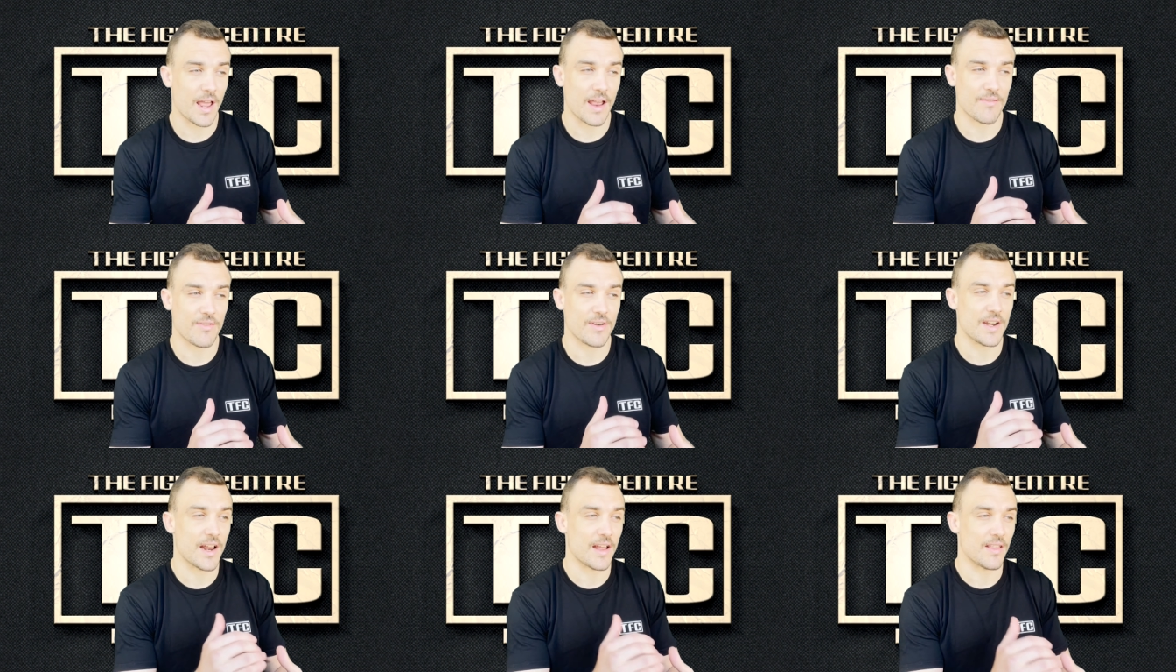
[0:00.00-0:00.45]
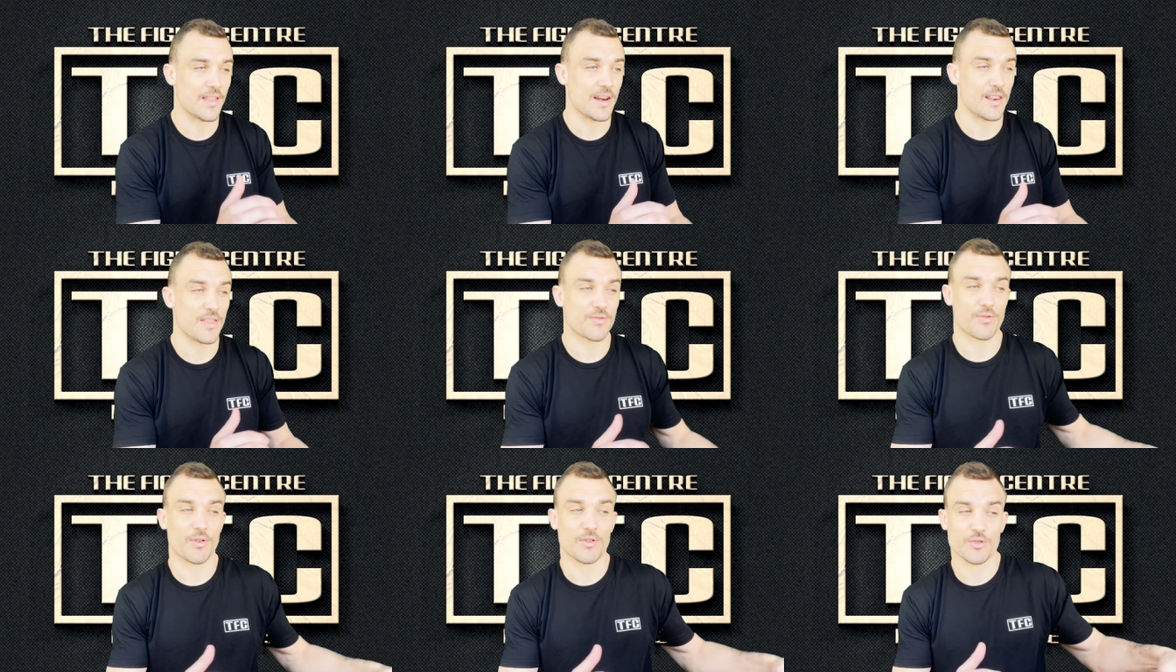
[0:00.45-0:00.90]
Every now and then
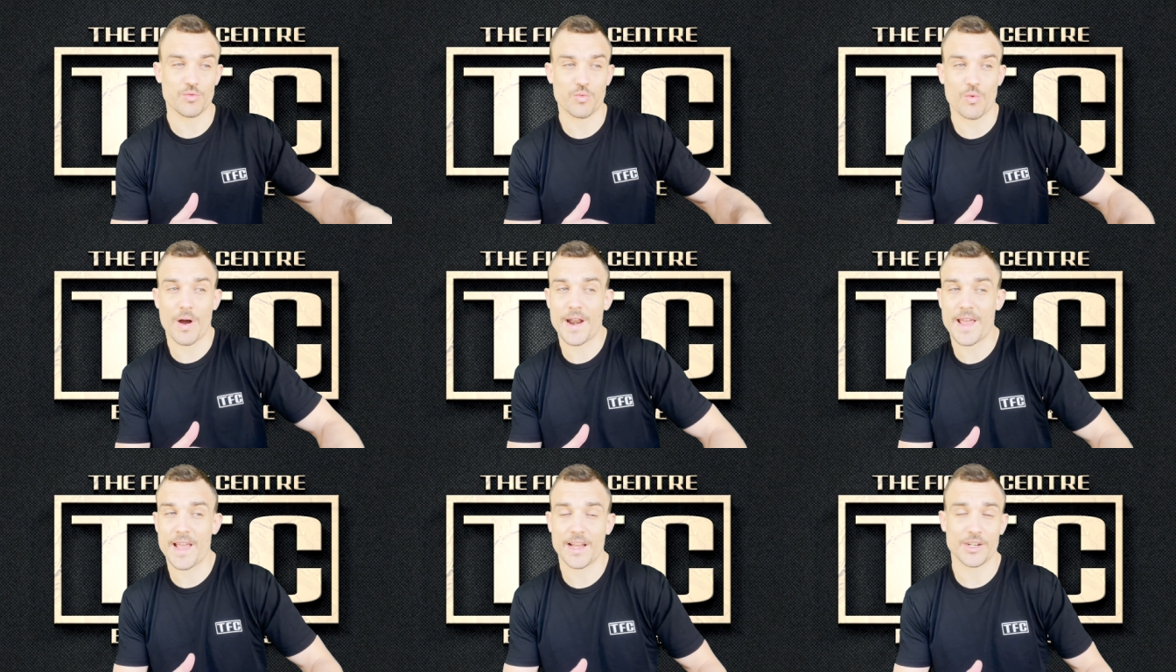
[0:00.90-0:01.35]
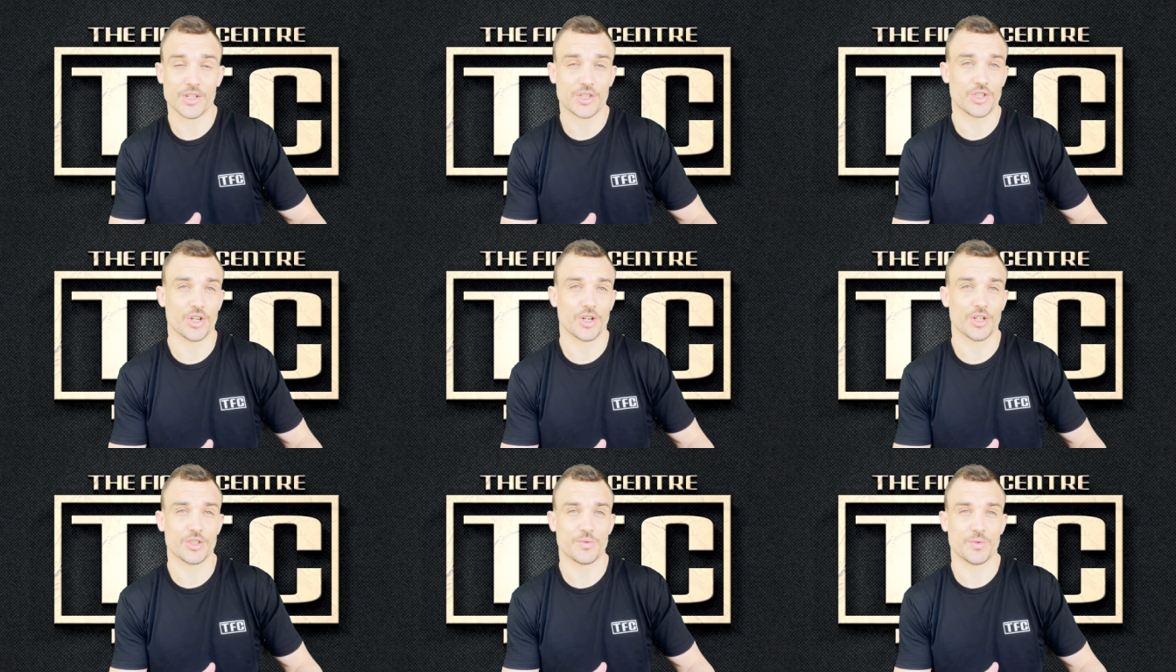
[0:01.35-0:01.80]
he throws one-out
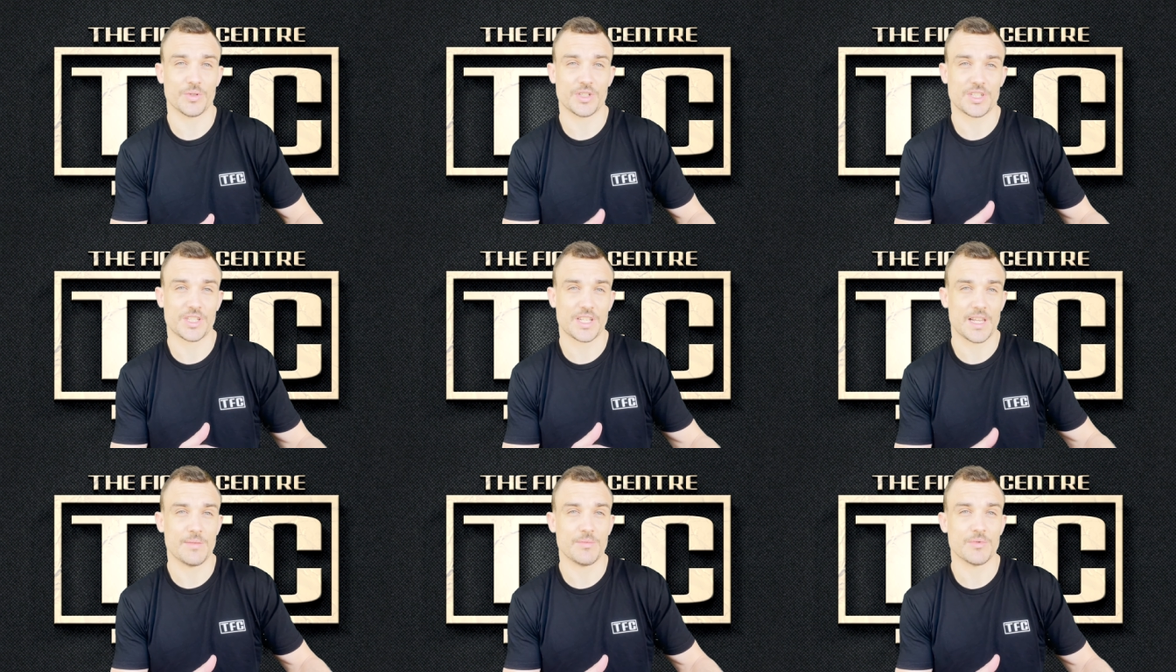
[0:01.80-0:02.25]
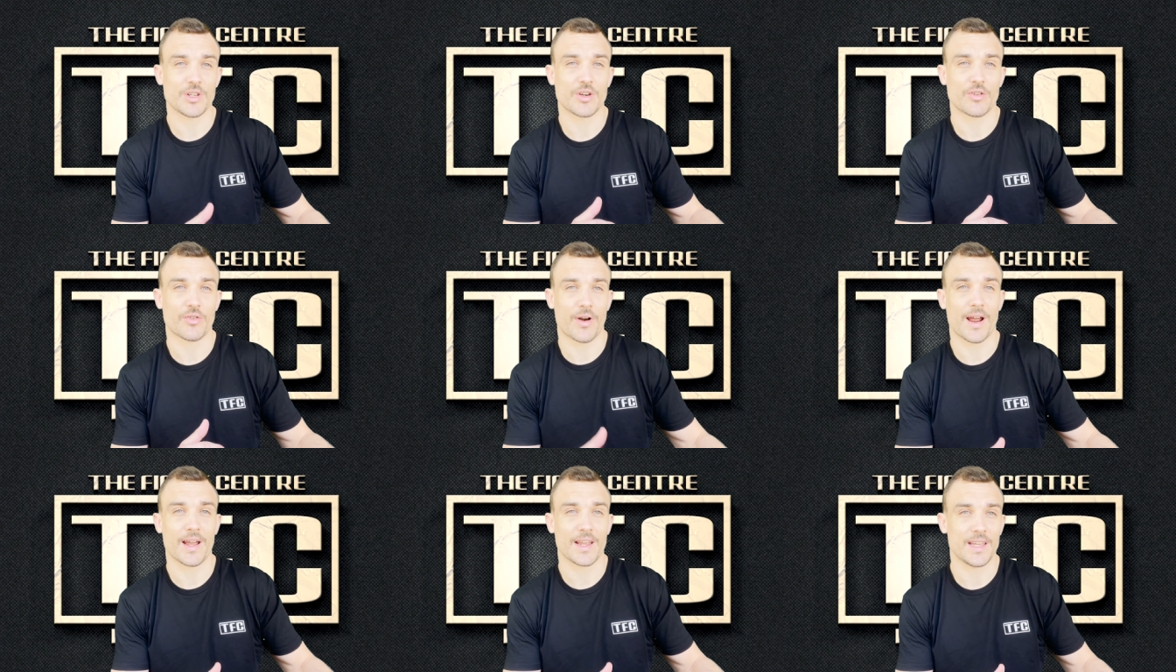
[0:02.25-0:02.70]
shots, which seem to
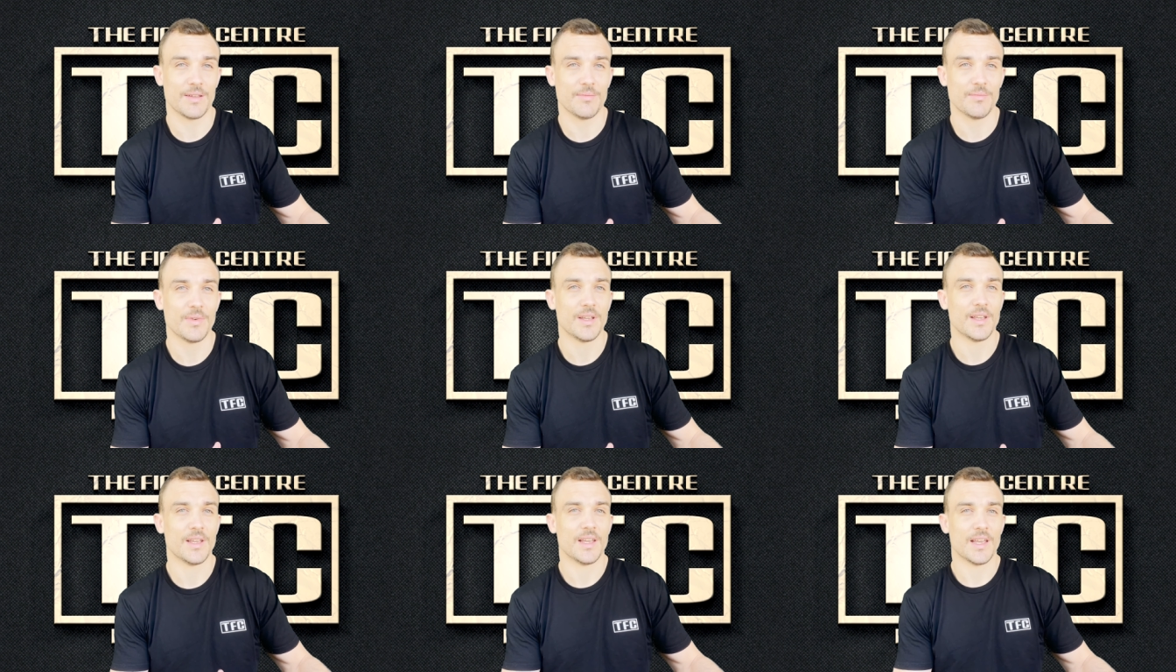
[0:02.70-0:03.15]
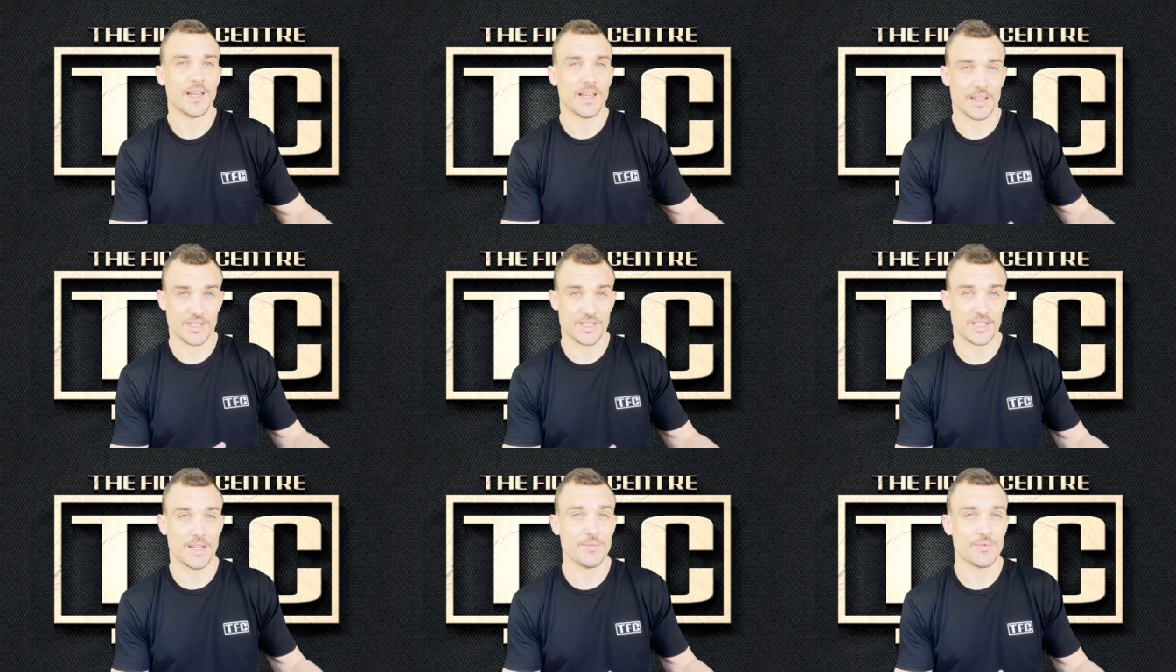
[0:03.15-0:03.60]
crack him
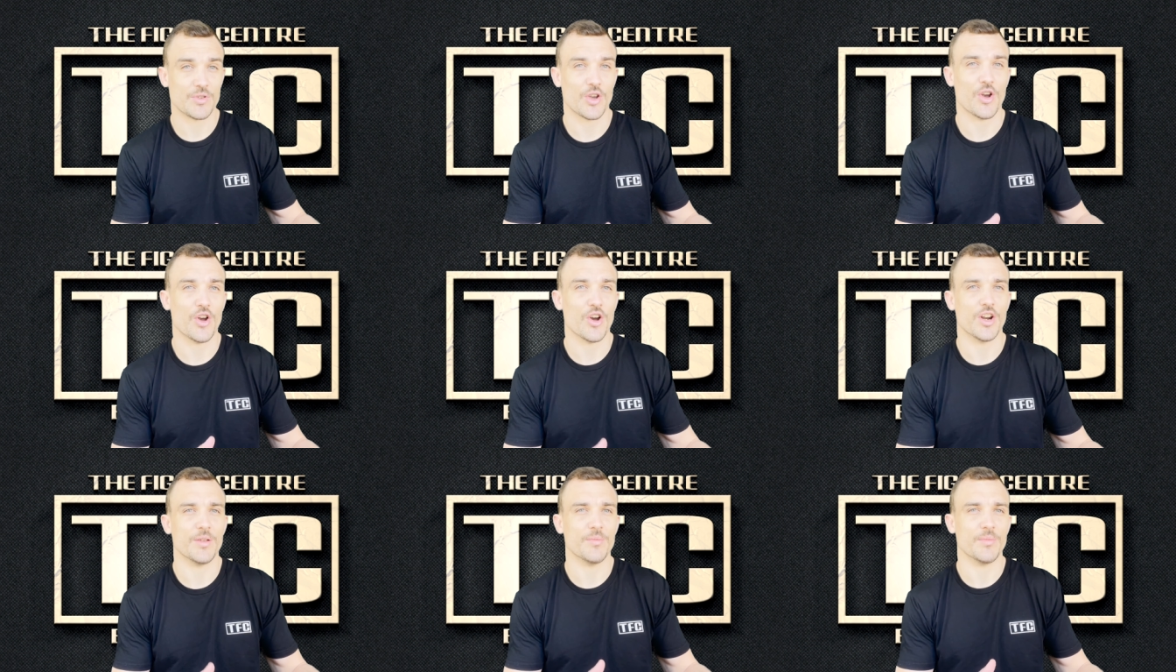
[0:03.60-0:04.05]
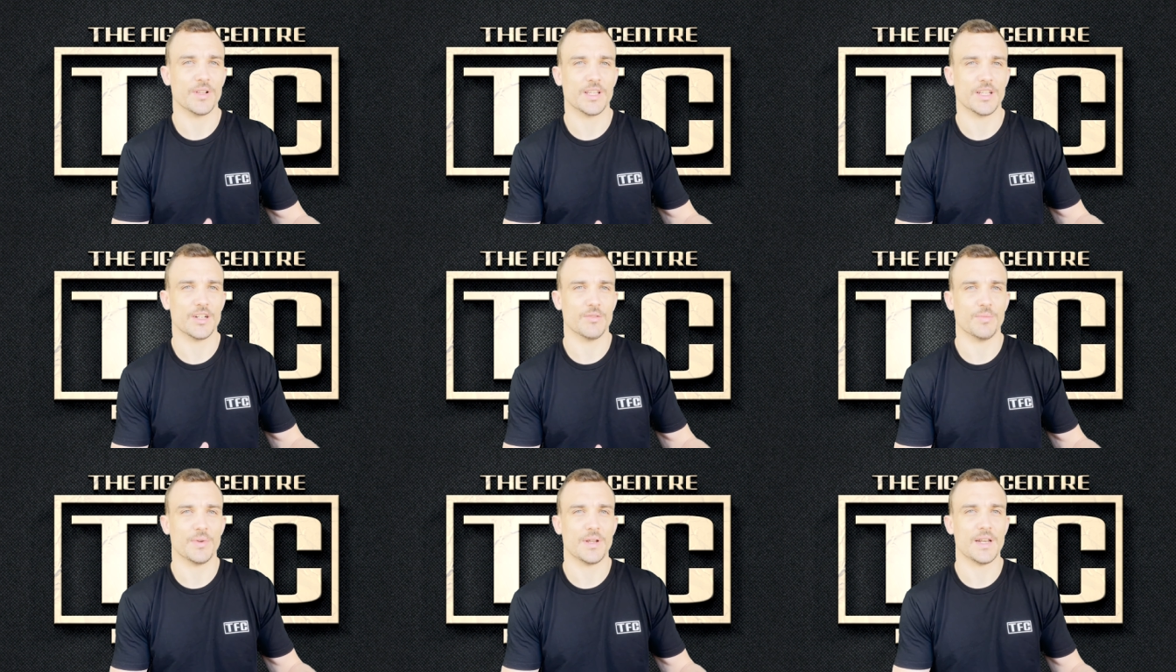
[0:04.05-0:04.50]
and seem to hurt him a
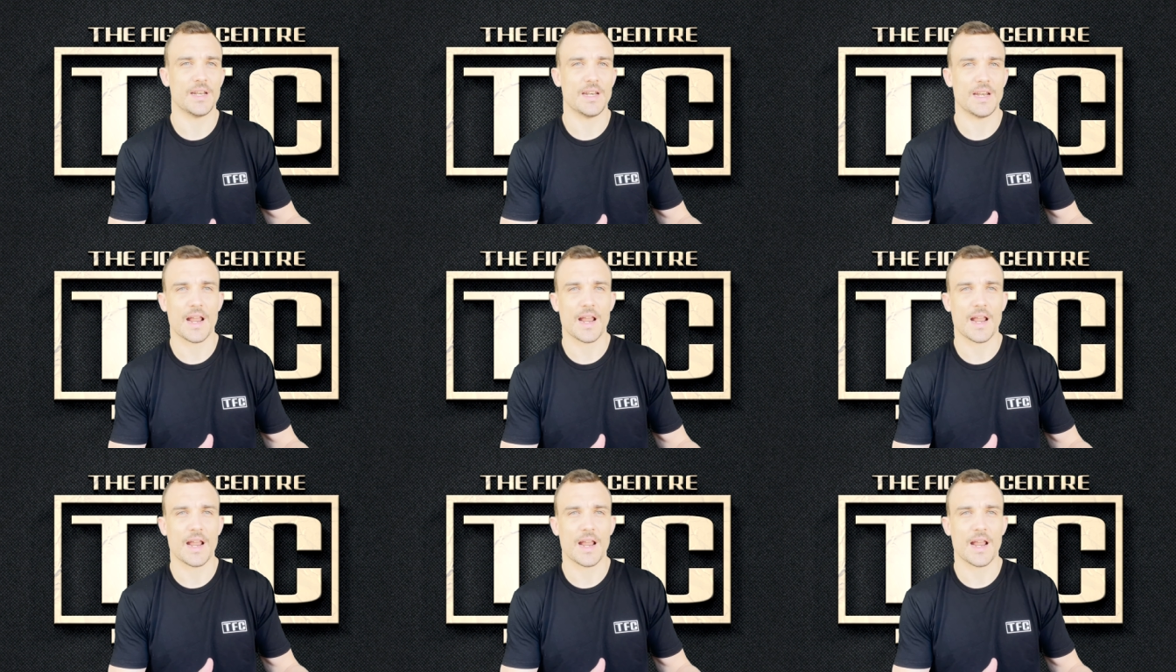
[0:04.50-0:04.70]
little bit.